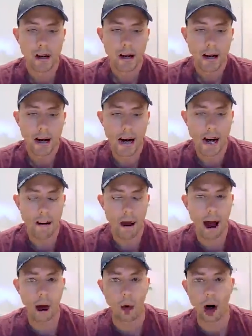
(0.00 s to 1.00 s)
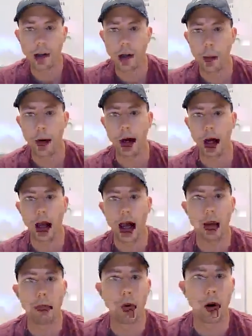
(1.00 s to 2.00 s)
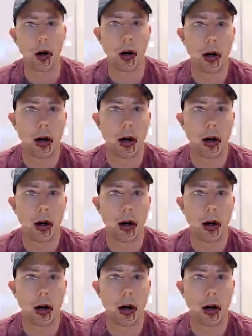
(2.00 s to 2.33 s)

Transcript: And then we're also putting a lot more